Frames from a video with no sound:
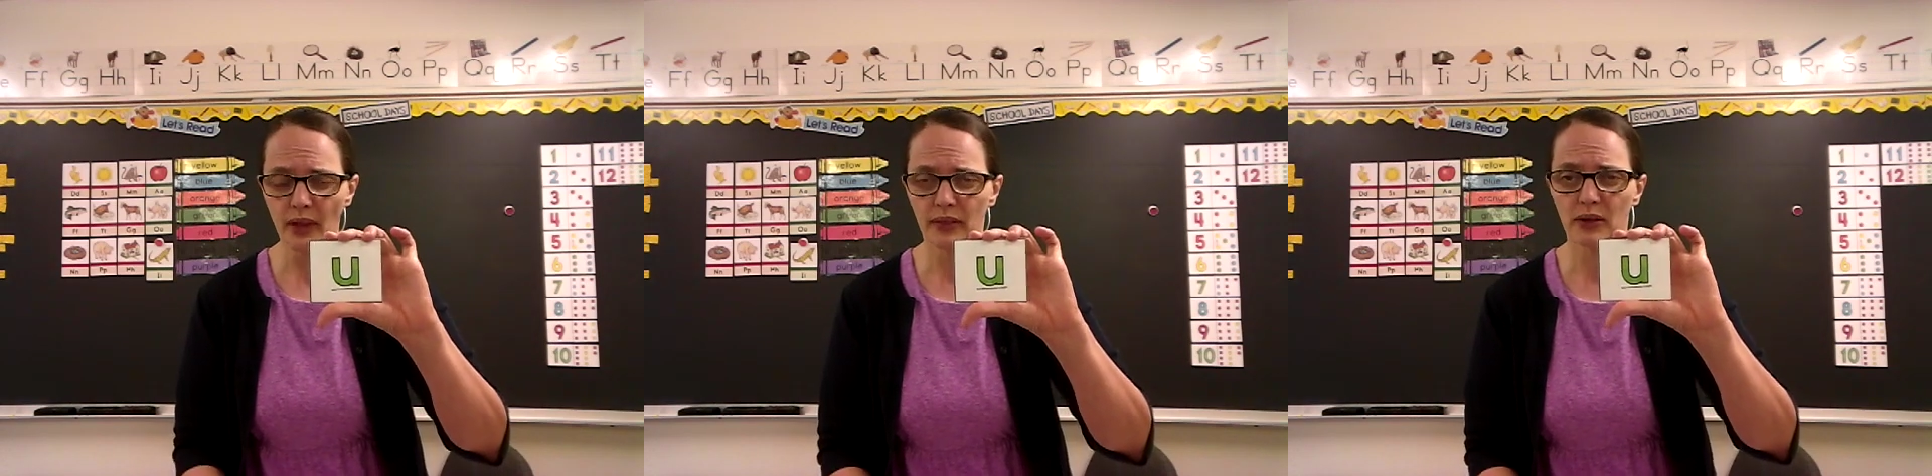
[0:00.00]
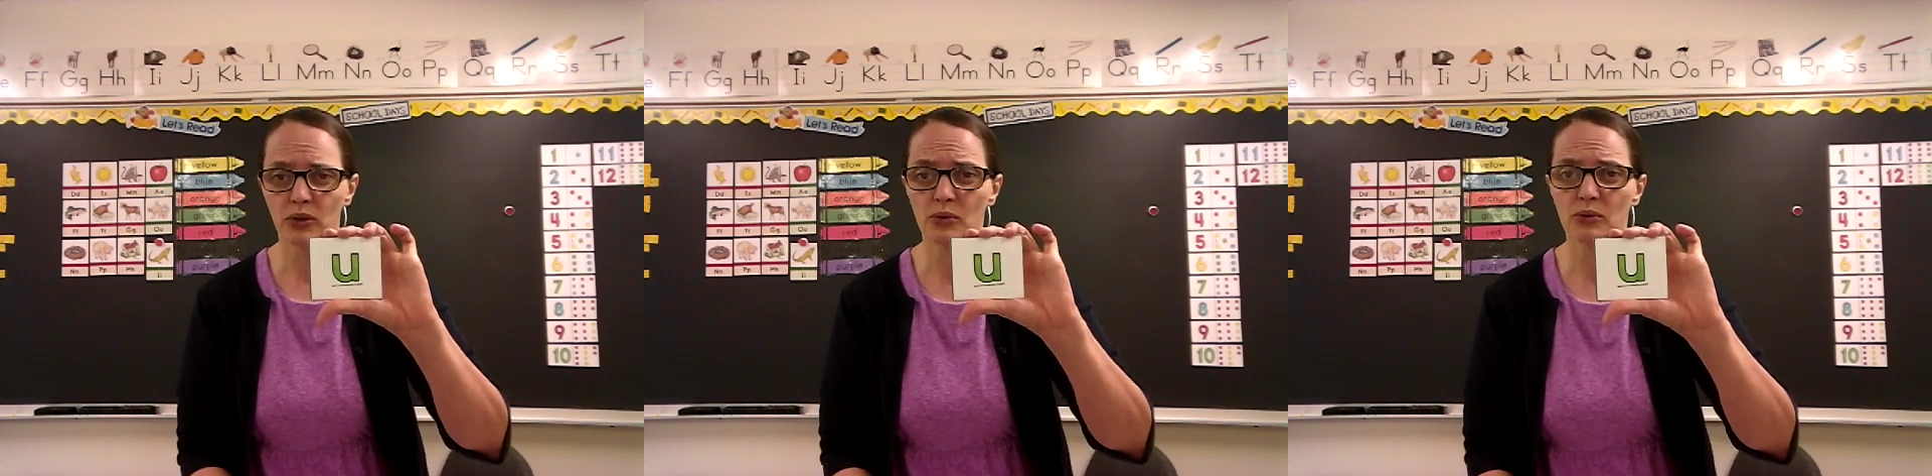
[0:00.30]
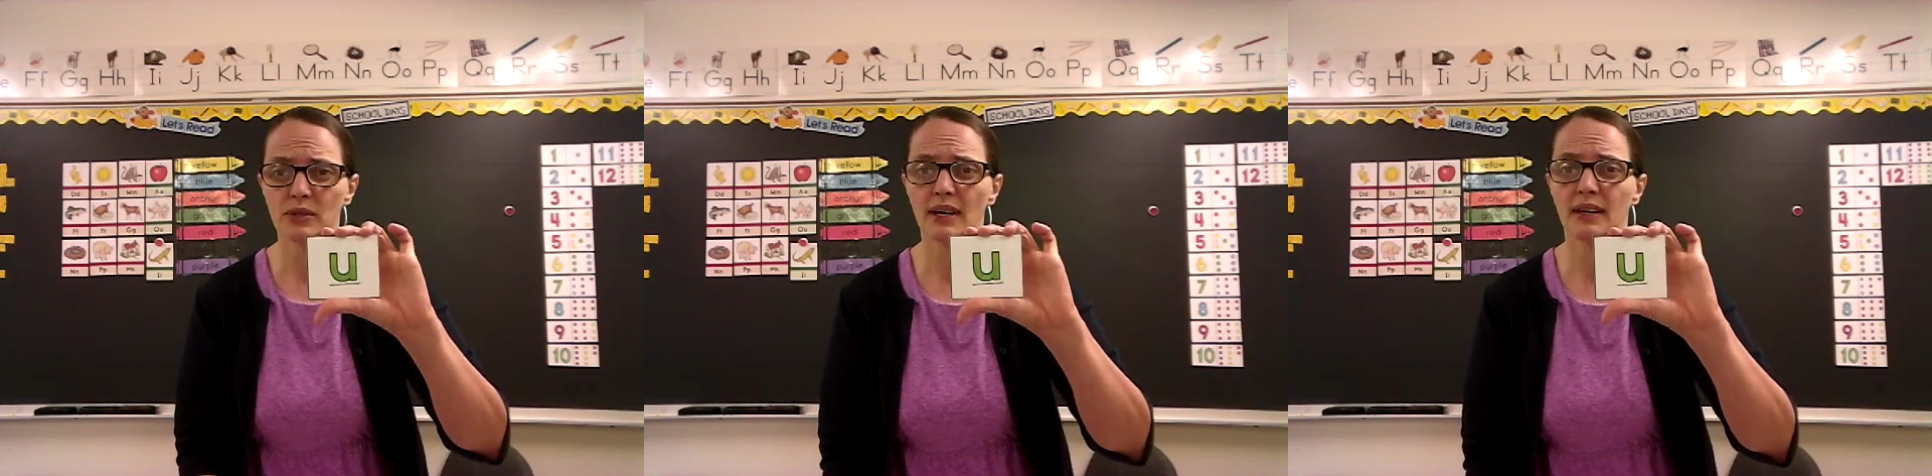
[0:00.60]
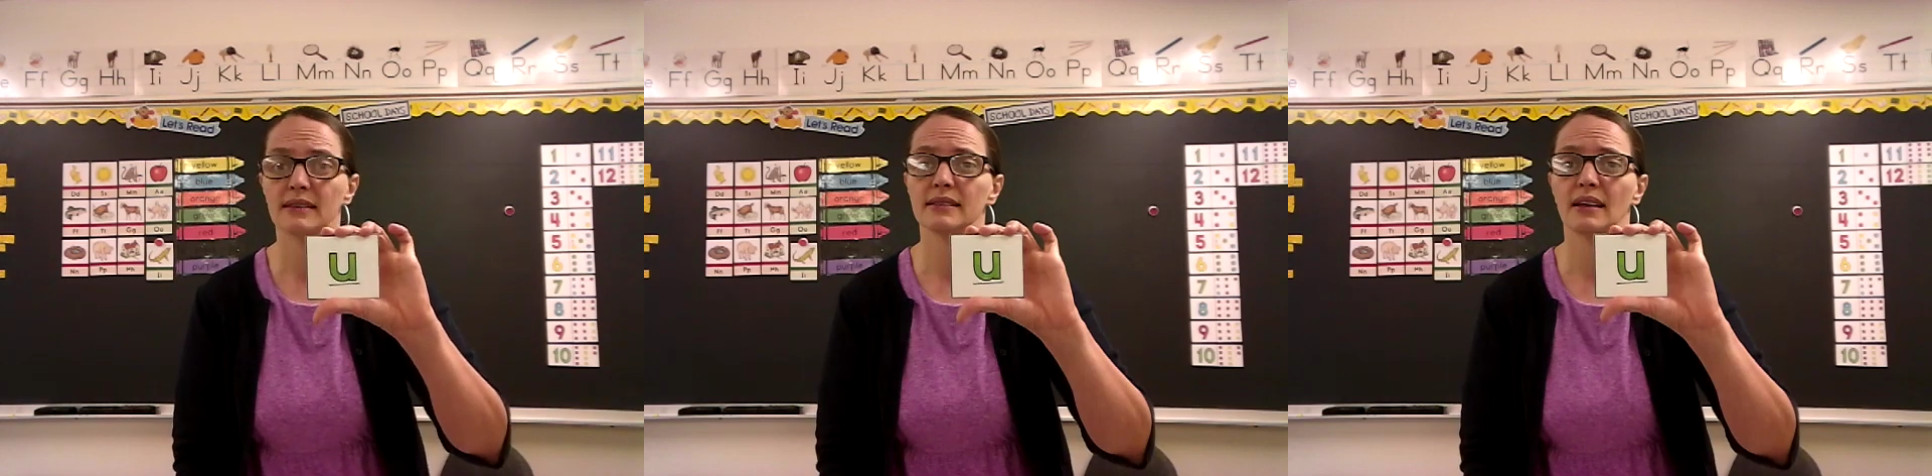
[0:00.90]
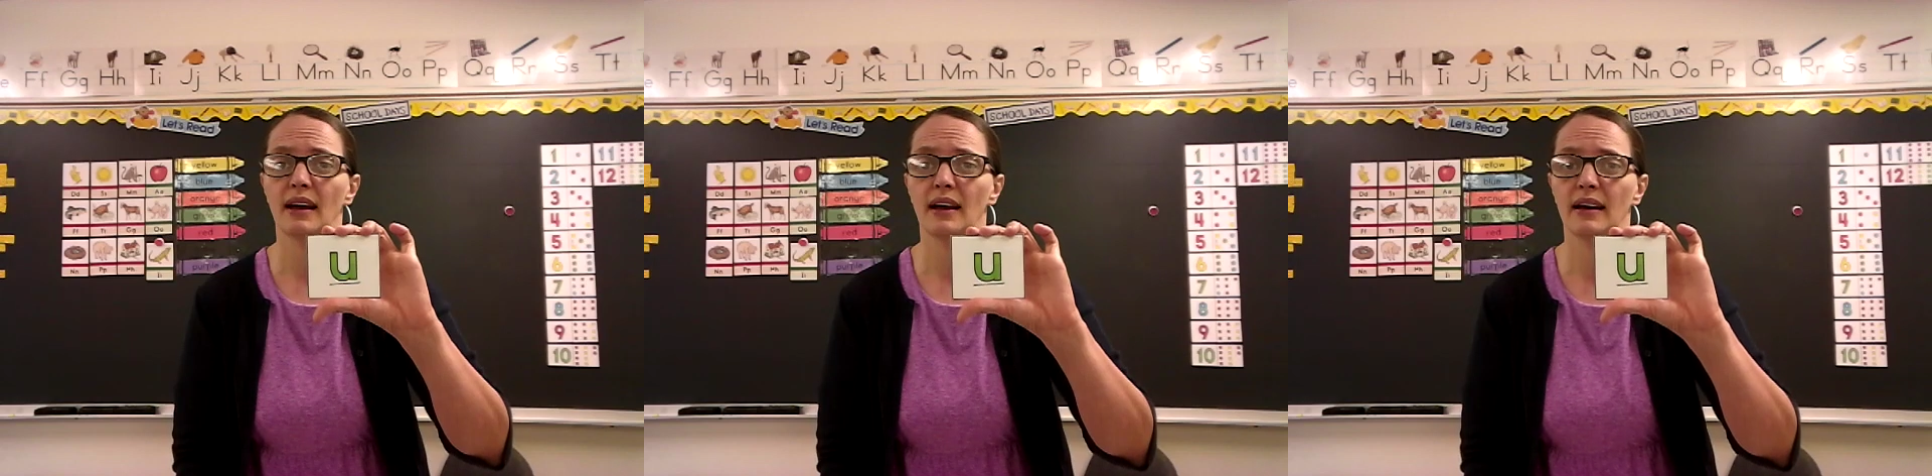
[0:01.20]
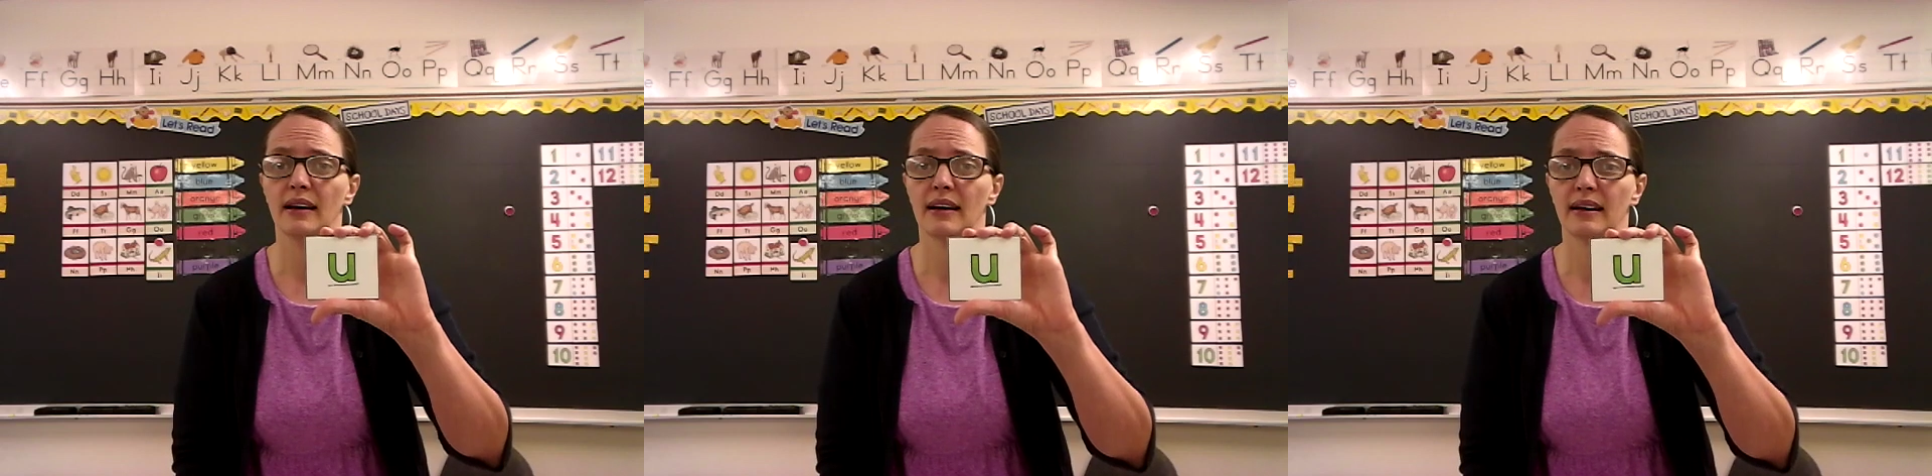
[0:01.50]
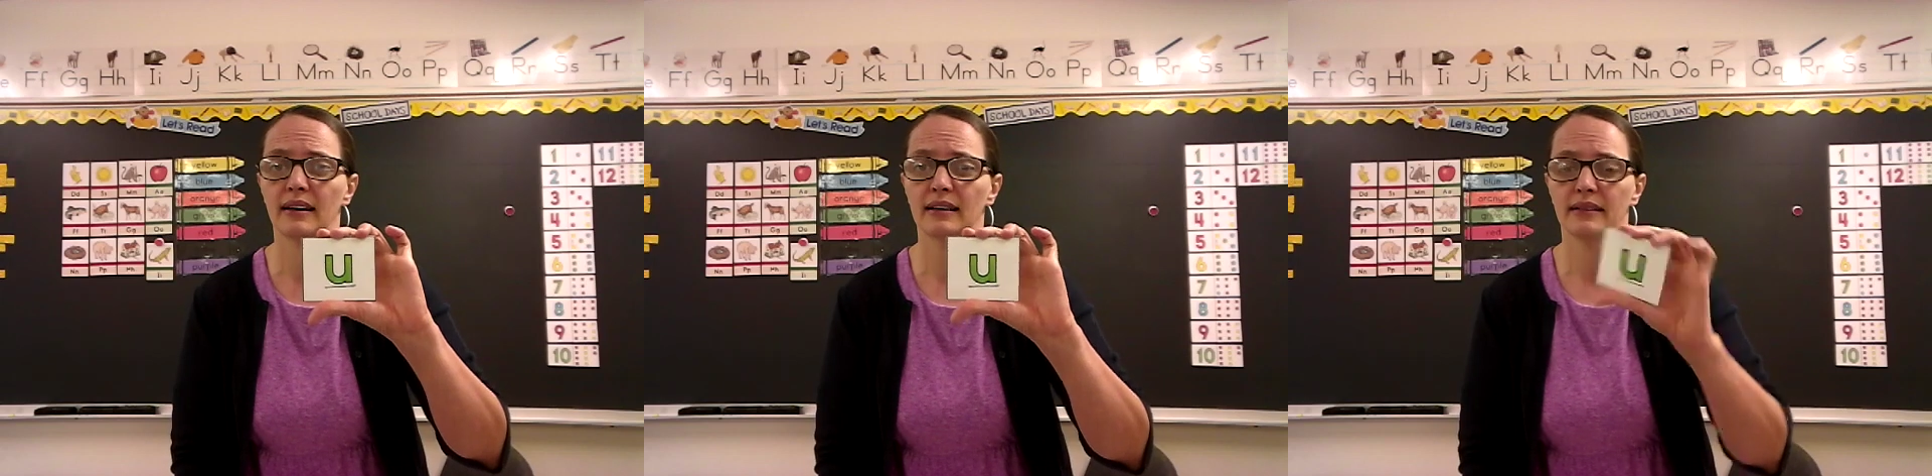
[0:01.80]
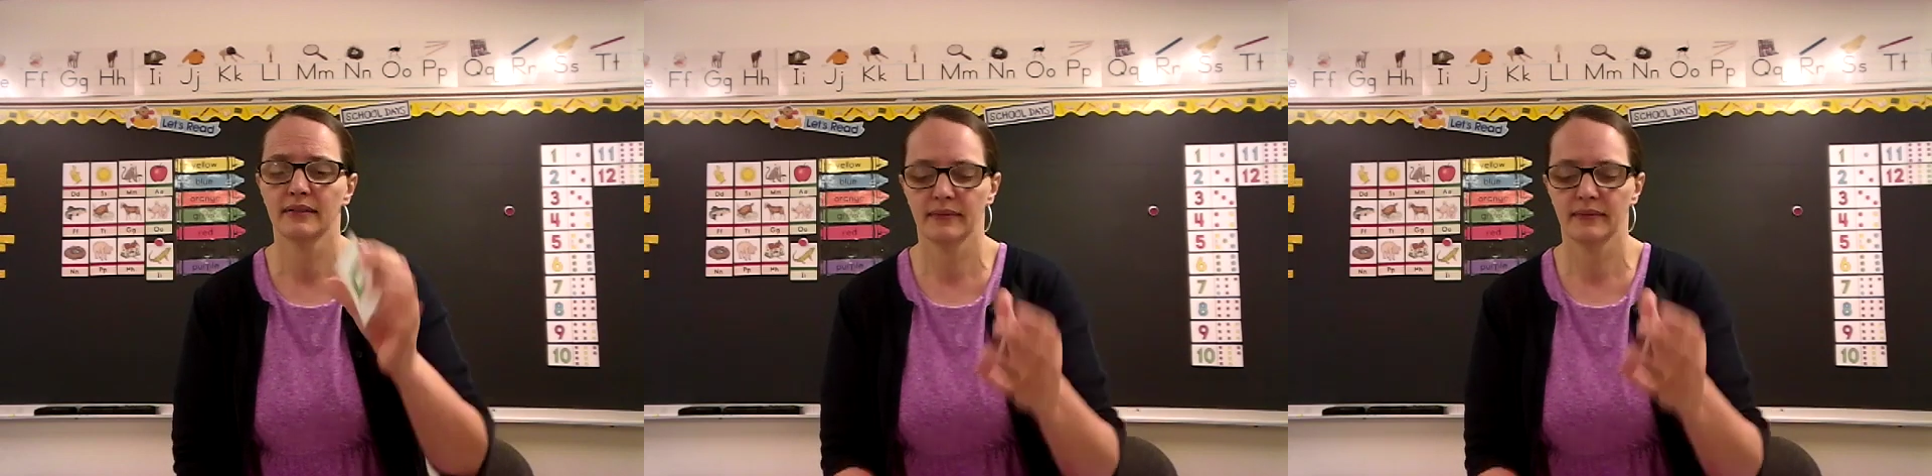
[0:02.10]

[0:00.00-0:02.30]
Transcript: The U says "ah."